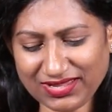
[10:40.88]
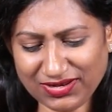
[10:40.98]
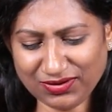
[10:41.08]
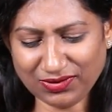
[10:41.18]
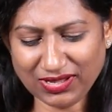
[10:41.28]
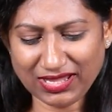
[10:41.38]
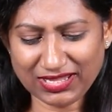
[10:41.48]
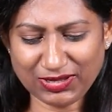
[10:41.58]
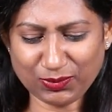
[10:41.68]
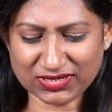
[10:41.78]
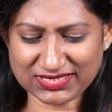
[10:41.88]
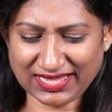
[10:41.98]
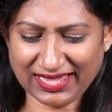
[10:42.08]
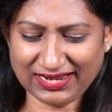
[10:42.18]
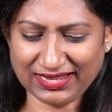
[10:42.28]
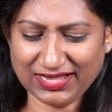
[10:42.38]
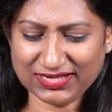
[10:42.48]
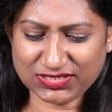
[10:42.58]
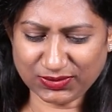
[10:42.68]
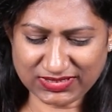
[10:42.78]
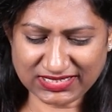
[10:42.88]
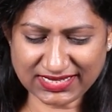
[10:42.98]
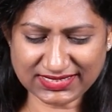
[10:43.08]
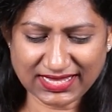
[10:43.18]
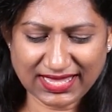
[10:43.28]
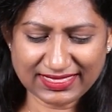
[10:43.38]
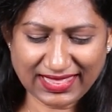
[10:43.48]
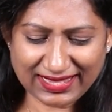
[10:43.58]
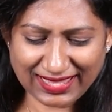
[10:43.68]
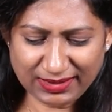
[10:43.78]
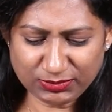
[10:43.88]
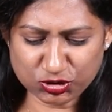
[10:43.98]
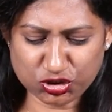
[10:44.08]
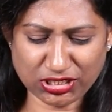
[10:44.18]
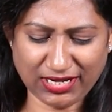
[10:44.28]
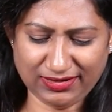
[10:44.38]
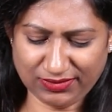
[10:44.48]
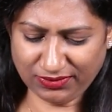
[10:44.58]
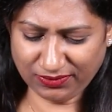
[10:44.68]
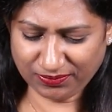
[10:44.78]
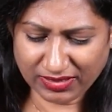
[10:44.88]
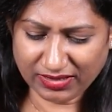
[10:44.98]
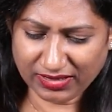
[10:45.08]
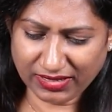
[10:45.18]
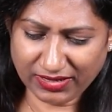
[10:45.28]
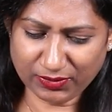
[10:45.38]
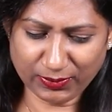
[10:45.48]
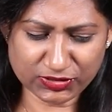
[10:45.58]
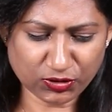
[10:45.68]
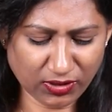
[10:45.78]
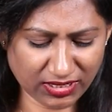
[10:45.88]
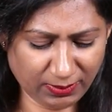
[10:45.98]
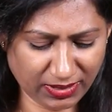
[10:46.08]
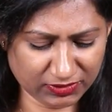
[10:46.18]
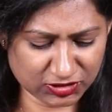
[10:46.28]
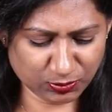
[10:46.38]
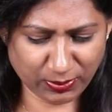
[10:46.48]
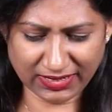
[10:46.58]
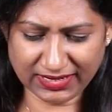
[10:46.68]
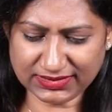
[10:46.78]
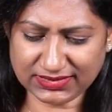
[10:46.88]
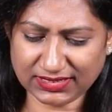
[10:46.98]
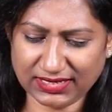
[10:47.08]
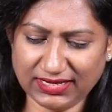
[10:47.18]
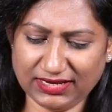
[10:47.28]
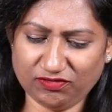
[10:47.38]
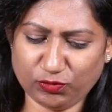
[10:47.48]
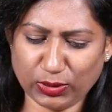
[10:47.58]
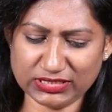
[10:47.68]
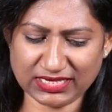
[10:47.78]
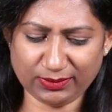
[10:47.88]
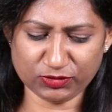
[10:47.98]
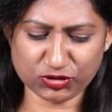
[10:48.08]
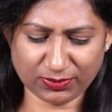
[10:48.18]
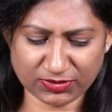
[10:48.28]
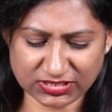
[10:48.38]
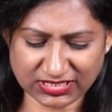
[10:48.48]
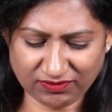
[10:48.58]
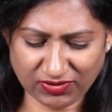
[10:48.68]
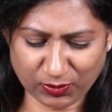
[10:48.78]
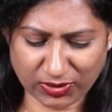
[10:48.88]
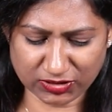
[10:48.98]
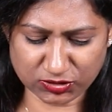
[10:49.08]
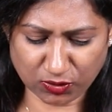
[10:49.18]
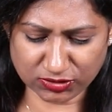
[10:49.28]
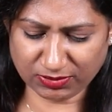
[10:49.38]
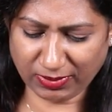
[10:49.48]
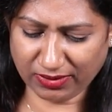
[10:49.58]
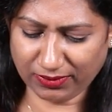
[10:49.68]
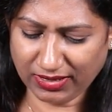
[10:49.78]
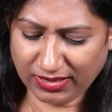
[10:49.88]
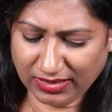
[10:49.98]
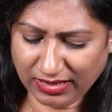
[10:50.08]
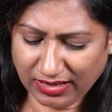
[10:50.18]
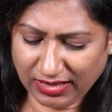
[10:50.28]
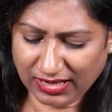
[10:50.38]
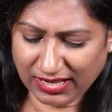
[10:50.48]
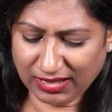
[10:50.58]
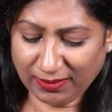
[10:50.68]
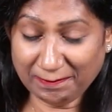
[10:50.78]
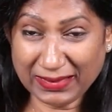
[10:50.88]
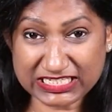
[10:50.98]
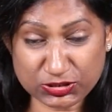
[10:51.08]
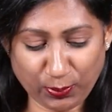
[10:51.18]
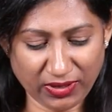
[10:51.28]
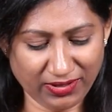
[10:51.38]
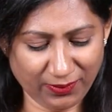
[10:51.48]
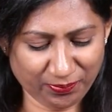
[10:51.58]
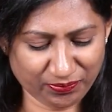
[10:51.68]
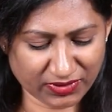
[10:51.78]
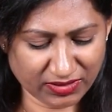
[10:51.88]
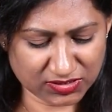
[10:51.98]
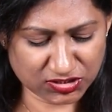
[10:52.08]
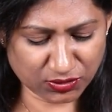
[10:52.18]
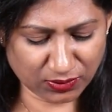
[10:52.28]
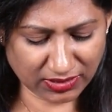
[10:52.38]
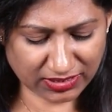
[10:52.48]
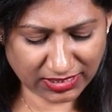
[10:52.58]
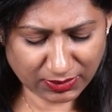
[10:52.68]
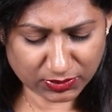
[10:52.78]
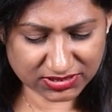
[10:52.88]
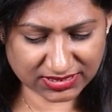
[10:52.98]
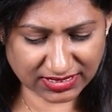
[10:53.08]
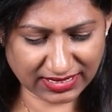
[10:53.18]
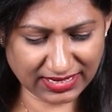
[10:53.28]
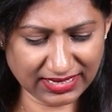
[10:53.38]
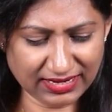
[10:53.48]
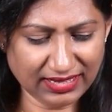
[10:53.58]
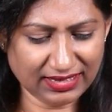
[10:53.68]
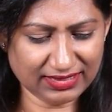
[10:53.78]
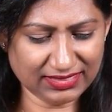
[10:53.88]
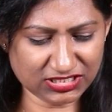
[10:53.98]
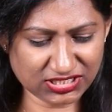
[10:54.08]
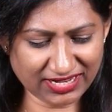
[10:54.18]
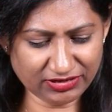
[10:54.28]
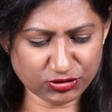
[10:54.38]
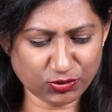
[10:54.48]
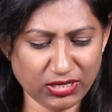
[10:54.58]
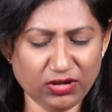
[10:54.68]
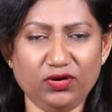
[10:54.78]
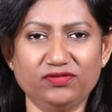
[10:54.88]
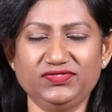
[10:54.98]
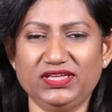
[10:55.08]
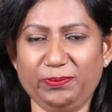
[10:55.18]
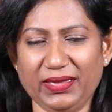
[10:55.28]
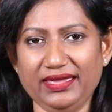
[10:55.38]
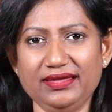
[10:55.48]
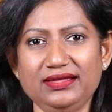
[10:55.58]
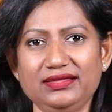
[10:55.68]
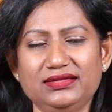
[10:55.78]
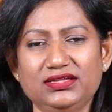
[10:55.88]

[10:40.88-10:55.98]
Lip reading: you know, he was at. So it says they came to Shiloh. You know, we're talking about this place in 1 Samuel chapter 7 where it talks about Mizpah. So he was in the territory of Gibeah,